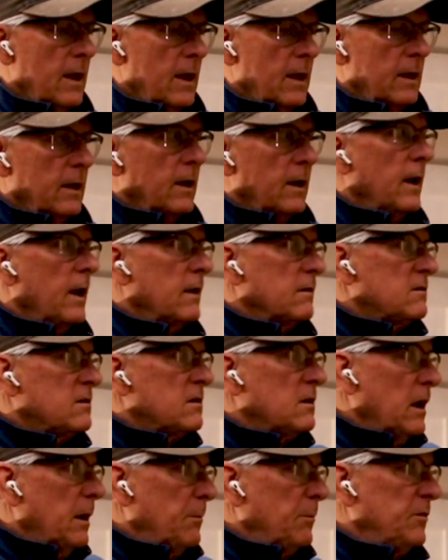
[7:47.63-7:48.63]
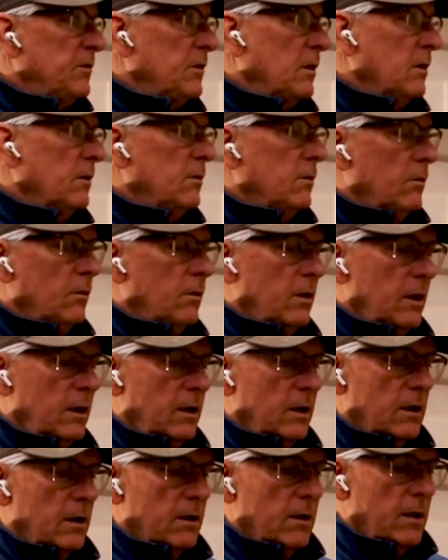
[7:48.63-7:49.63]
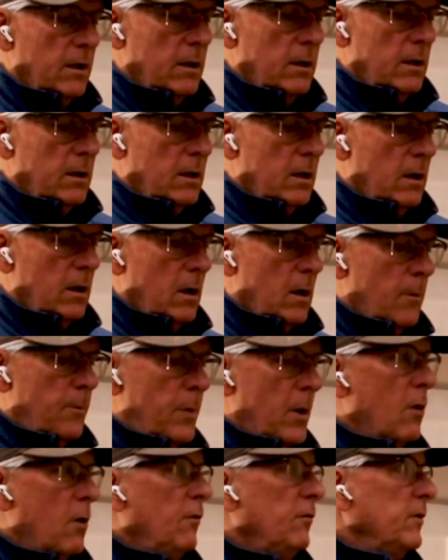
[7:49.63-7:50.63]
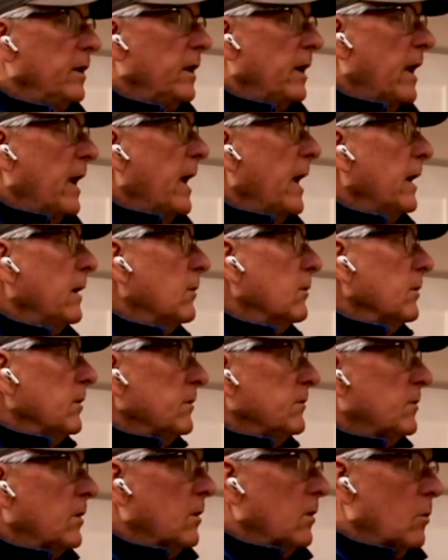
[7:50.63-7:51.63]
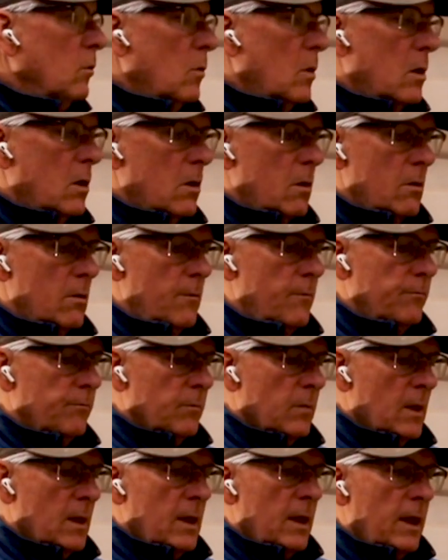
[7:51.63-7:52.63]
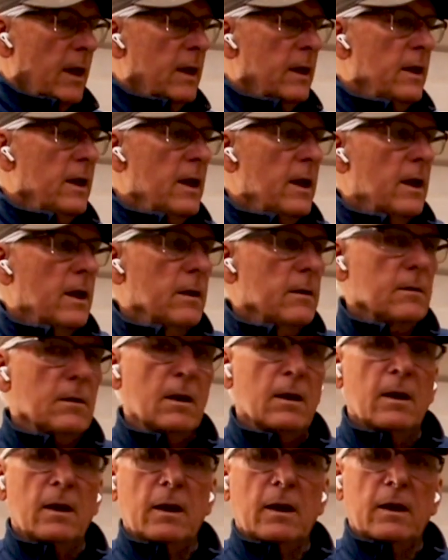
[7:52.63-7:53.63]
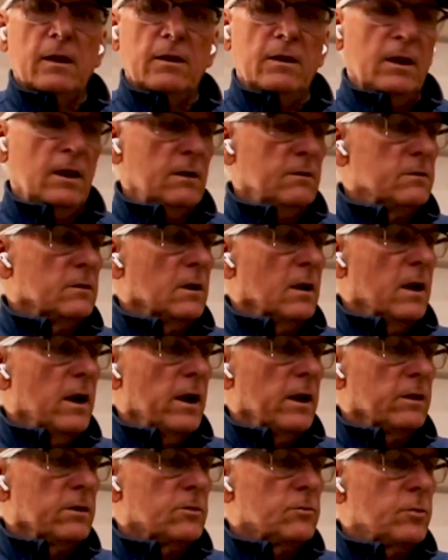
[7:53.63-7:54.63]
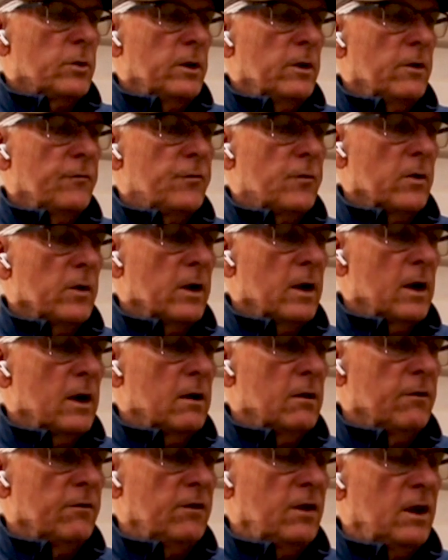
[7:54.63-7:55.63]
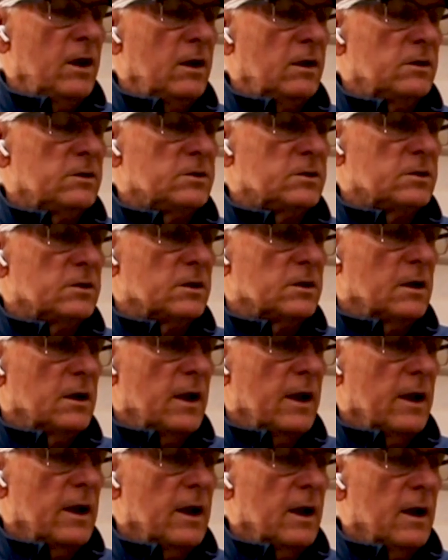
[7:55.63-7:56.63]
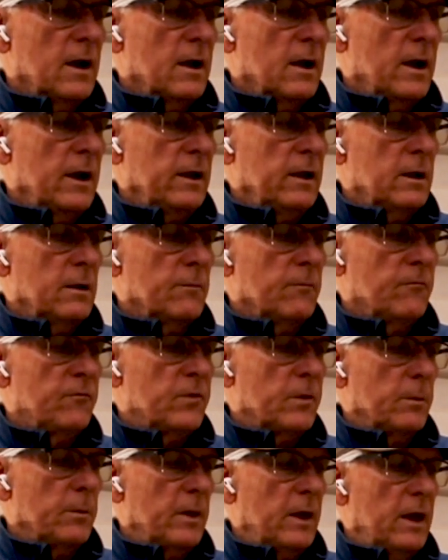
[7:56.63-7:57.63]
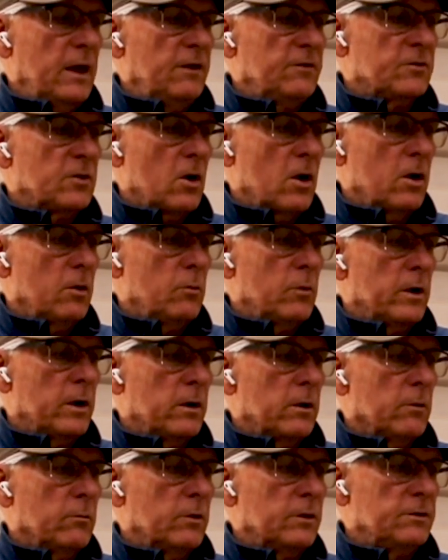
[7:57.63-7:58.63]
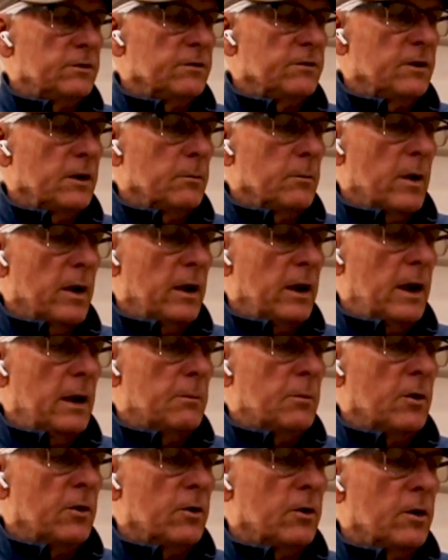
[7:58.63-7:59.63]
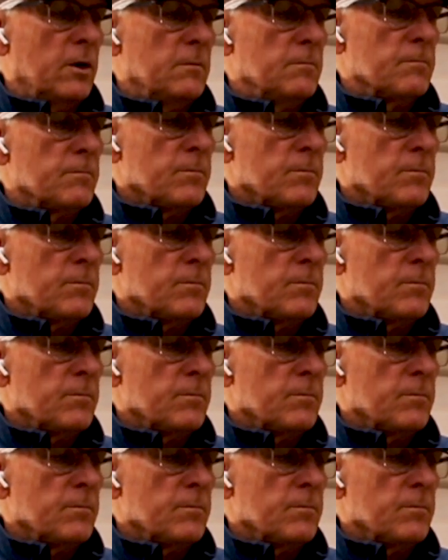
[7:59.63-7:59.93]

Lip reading: And then that slips into the opposing angle that's on the wall. And then these are like $3 or $4 each. I get them from Ace Hardware, which is in my neighborhood.